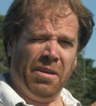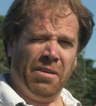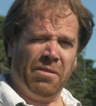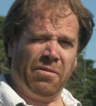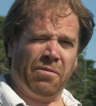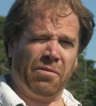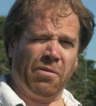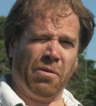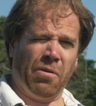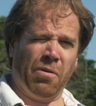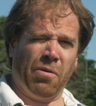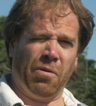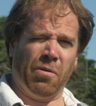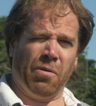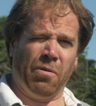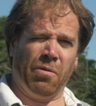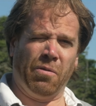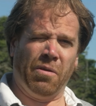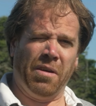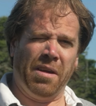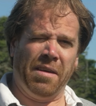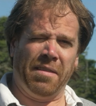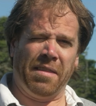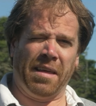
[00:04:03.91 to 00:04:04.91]

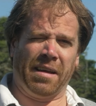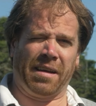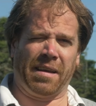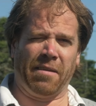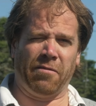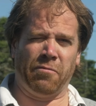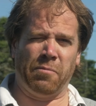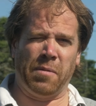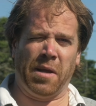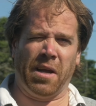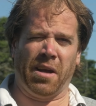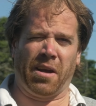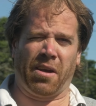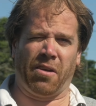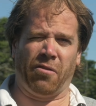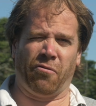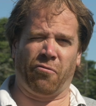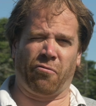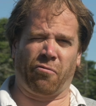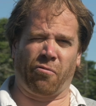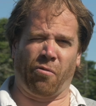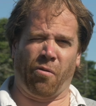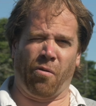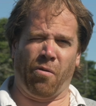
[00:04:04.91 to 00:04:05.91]
So that gives me a
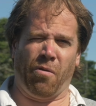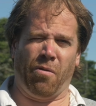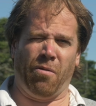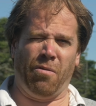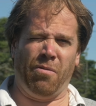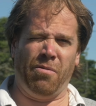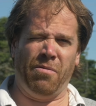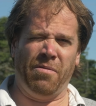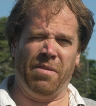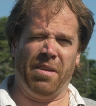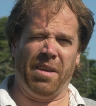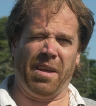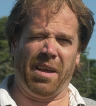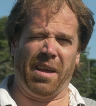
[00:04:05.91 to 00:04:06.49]
control